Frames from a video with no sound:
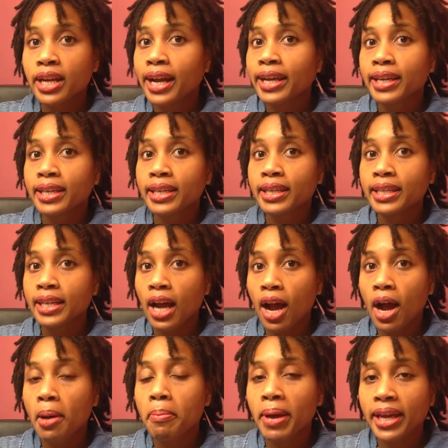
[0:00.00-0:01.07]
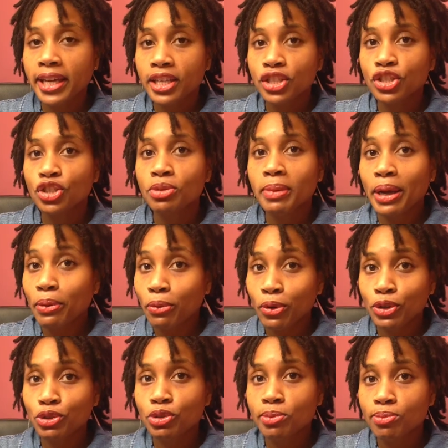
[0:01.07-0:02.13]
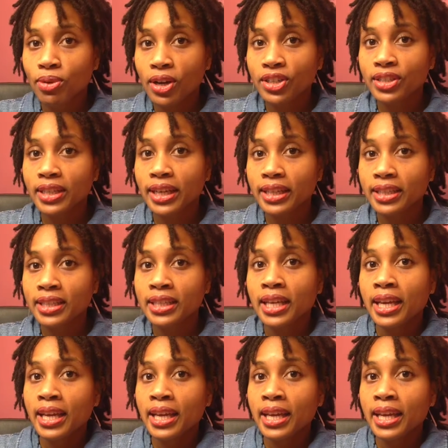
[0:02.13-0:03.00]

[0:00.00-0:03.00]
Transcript: I can hop back into my wardrobe project.